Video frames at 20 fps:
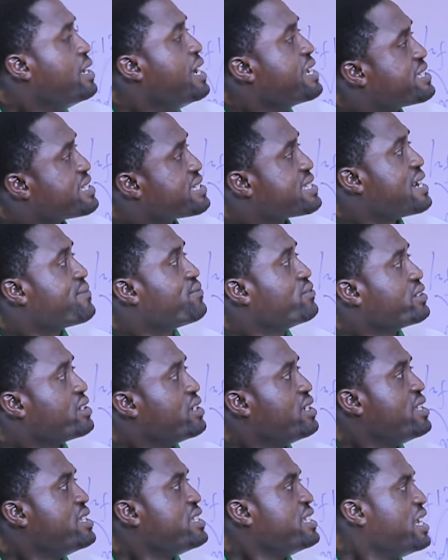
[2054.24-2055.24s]

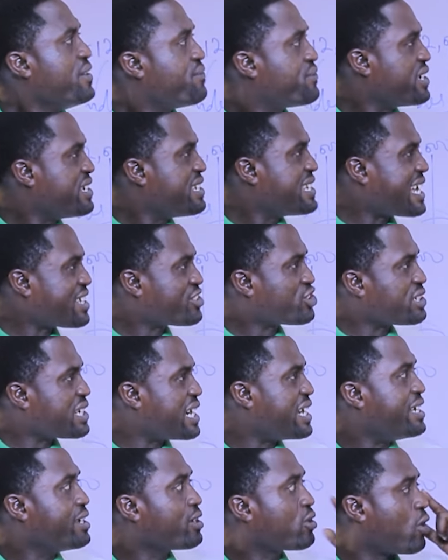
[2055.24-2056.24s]
87. If the
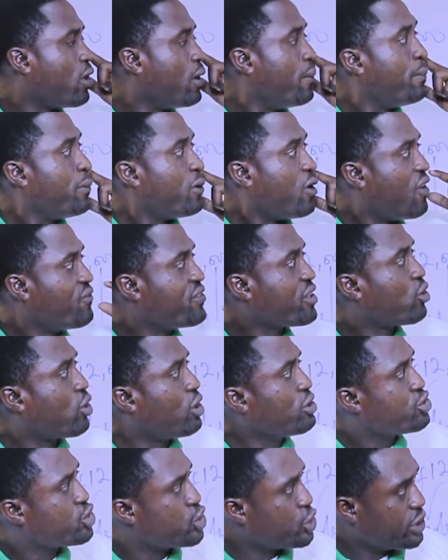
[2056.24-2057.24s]
national income of a
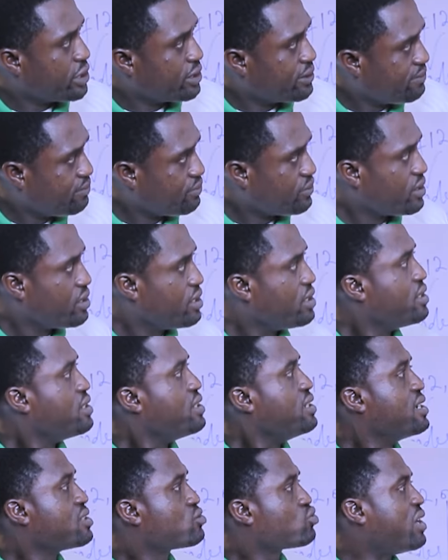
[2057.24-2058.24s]
country
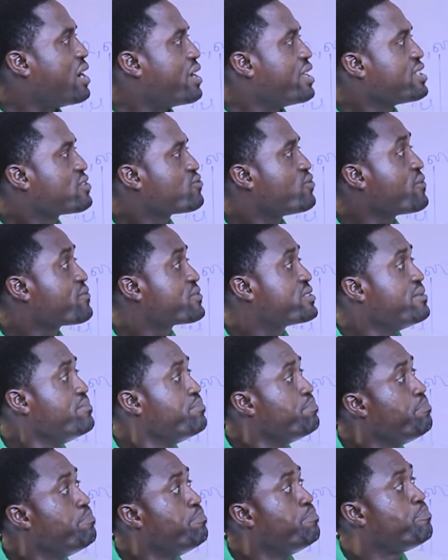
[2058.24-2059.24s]
is
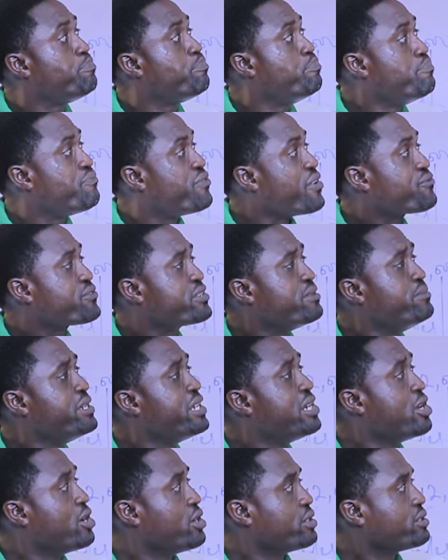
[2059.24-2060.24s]
50
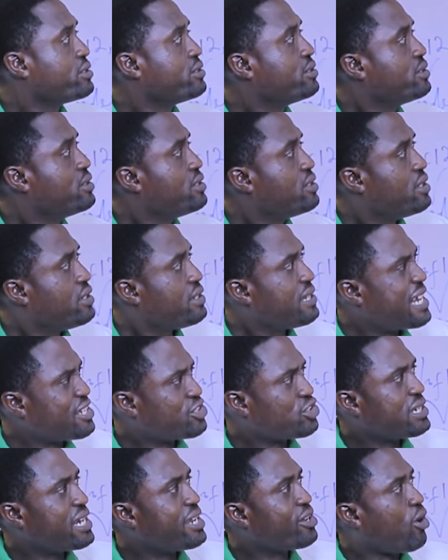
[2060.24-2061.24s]
million,
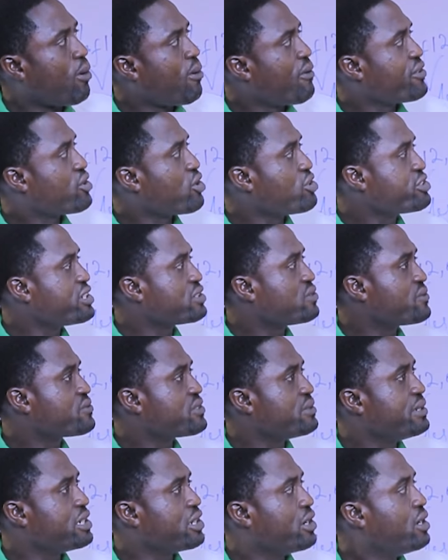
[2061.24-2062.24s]
national income of the country is
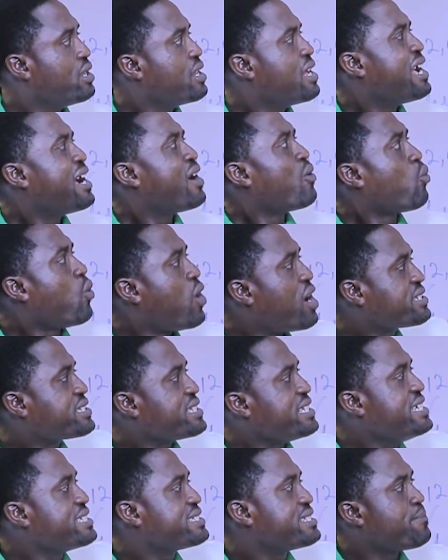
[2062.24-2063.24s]
50 million,
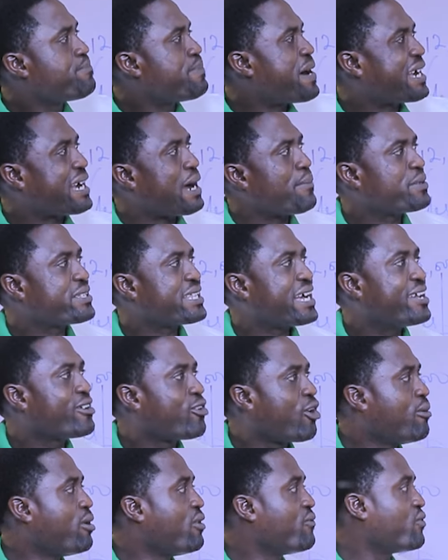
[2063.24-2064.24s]
what is the per capita
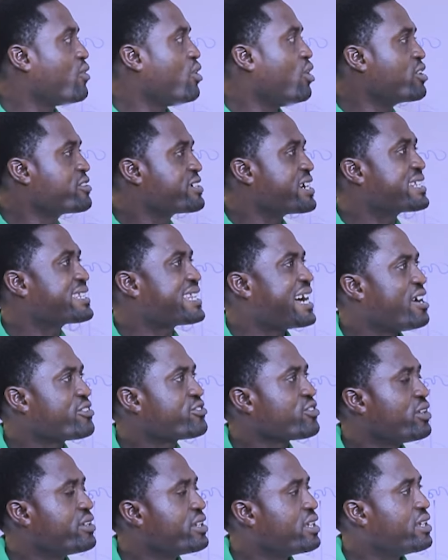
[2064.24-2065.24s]
income of
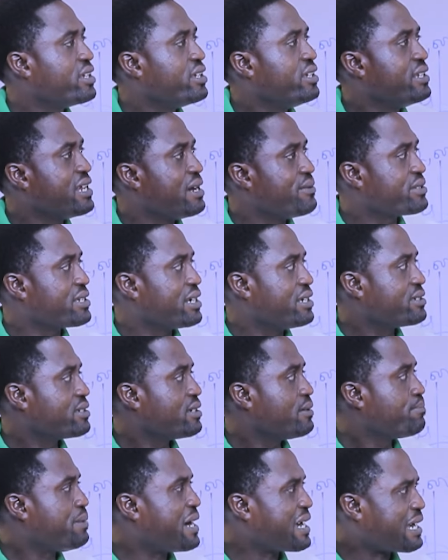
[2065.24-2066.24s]
100,000 inhabitants?
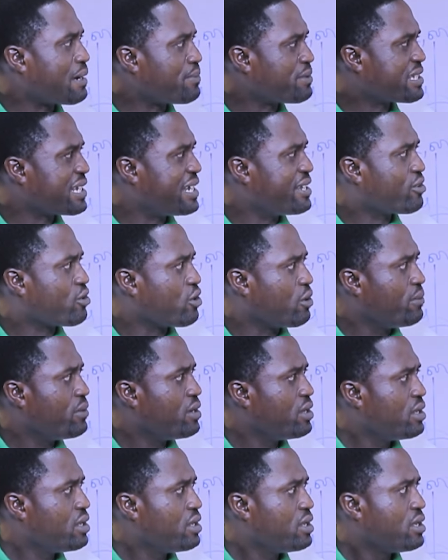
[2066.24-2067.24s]
Per capita income.
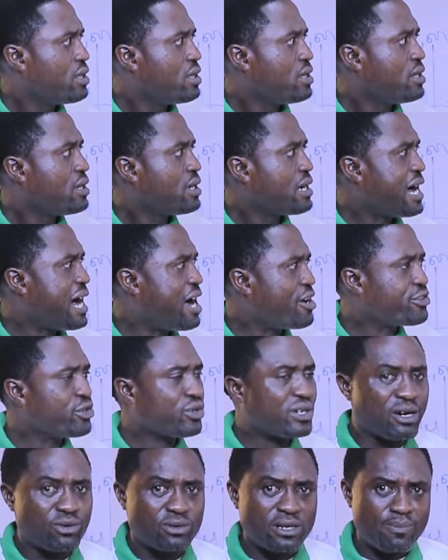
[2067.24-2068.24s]
How do
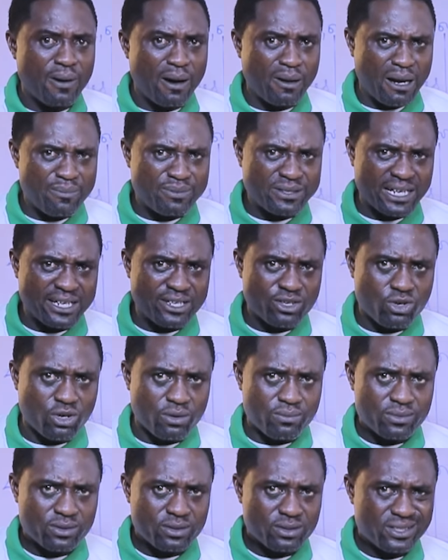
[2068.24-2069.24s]
you calculate per capita
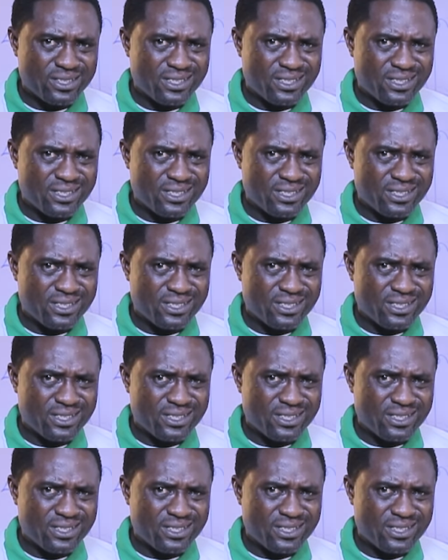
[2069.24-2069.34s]
income?